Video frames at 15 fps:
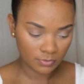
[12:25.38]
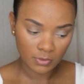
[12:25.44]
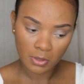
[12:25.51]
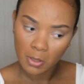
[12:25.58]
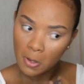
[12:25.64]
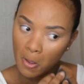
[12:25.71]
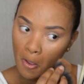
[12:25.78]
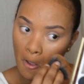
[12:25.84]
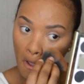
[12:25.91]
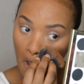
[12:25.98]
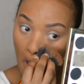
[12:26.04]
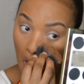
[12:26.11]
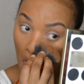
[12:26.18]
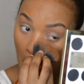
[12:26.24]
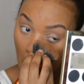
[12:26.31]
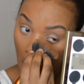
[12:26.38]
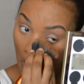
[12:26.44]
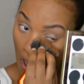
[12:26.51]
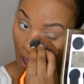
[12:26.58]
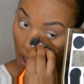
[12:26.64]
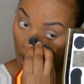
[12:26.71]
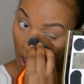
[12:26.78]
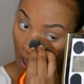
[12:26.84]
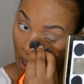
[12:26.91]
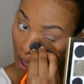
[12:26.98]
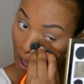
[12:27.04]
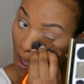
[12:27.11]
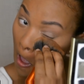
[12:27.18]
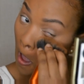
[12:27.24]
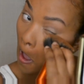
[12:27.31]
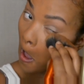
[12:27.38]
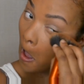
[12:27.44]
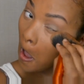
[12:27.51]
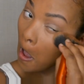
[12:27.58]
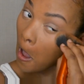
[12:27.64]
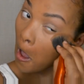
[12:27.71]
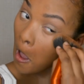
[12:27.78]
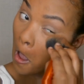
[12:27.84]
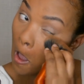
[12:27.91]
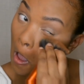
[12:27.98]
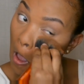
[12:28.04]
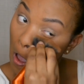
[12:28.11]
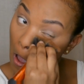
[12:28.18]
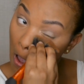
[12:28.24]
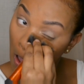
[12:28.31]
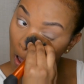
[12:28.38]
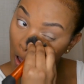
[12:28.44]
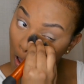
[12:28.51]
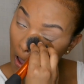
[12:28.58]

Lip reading: (silence)